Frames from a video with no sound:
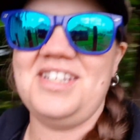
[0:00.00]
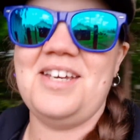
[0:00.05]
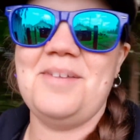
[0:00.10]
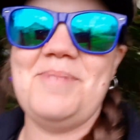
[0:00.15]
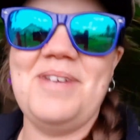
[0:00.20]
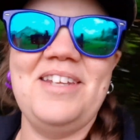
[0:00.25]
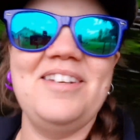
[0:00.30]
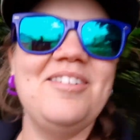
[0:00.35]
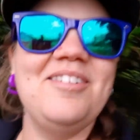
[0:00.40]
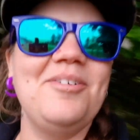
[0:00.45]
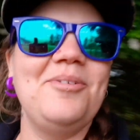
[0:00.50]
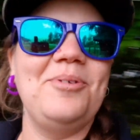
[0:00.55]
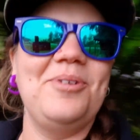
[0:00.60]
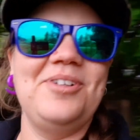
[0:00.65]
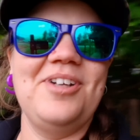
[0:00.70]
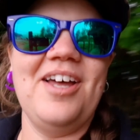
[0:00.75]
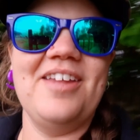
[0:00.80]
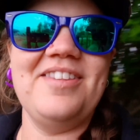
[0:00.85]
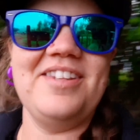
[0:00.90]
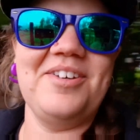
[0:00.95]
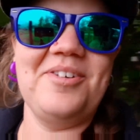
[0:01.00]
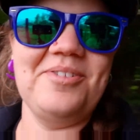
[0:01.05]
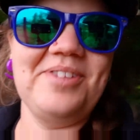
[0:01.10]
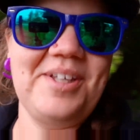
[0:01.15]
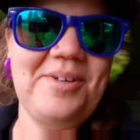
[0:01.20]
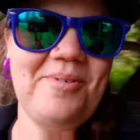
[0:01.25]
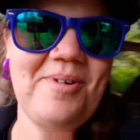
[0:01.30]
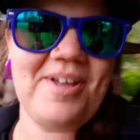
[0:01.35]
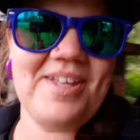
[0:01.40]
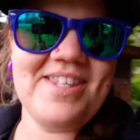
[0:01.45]
I mean, we're not the
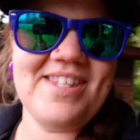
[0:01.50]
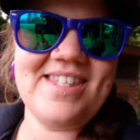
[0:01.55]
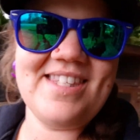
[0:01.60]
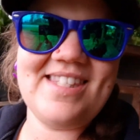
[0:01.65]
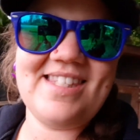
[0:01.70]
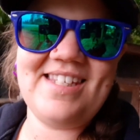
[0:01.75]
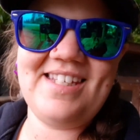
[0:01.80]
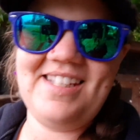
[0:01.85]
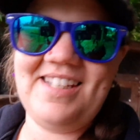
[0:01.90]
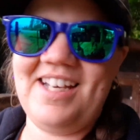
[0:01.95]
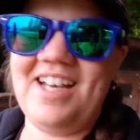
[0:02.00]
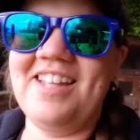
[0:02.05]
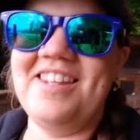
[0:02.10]
only ones.